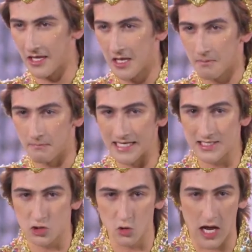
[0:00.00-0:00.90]
means to
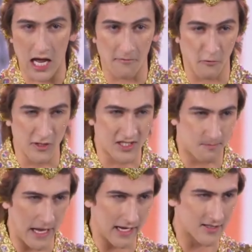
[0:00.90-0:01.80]
have
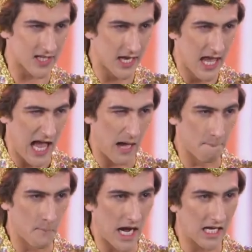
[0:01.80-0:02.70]
respect and
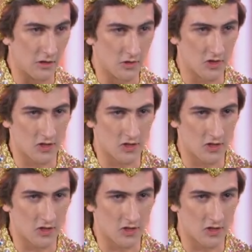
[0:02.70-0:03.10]
values